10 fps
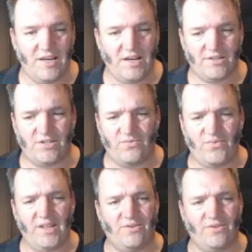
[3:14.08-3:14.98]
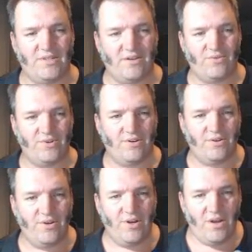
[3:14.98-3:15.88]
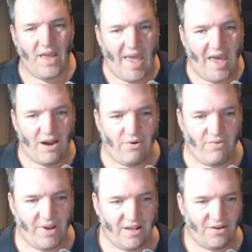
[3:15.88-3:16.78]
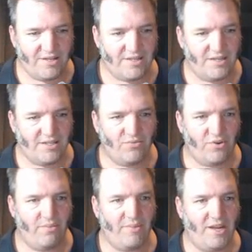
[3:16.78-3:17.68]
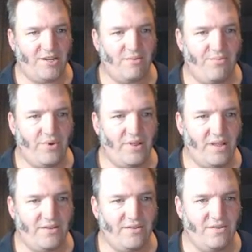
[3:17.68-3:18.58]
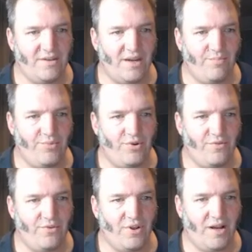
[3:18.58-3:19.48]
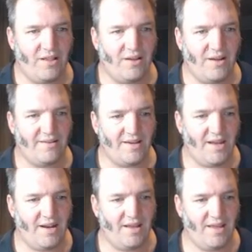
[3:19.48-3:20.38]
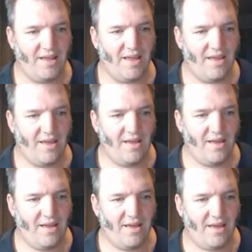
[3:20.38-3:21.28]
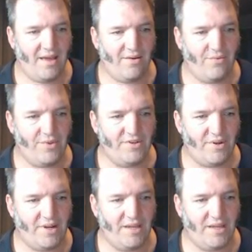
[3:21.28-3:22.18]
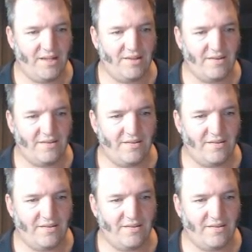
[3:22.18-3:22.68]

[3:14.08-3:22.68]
because it's a really good skill to do. How do we recognize these and what do we match them up with? Let's use our beautiful highlighters again. Well, this one here, that's a